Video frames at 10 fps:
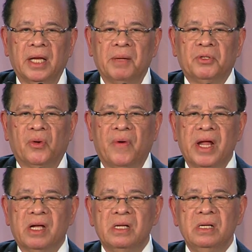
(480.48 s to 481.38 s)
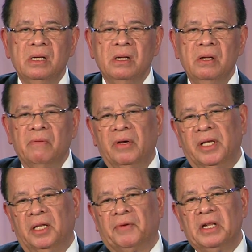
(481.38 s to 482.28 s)
have to reckon with
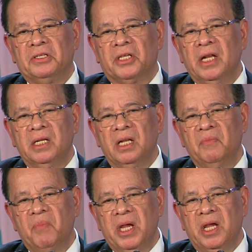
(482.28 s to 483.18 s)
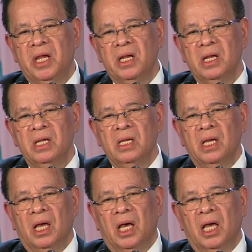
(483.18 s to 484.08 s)
a transcendent being,
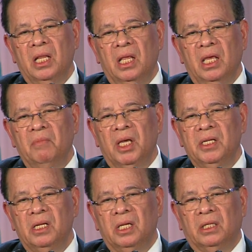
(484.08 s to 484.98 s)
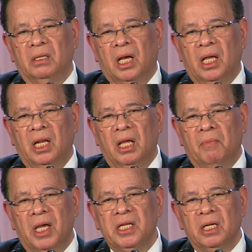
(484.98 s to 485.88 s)

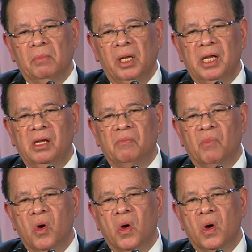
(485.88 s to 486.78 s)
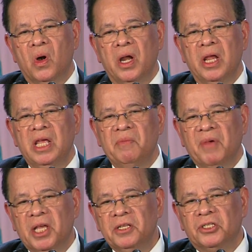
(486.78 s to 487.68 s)
unimaginably more
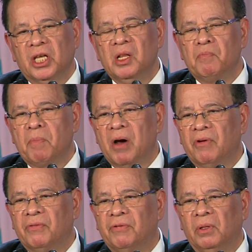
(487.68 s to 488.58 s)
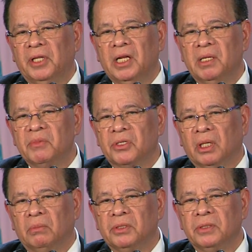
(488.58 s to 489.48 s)
immense and powerful than
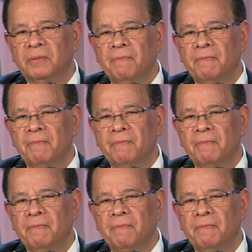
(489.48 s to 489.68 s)
themselves.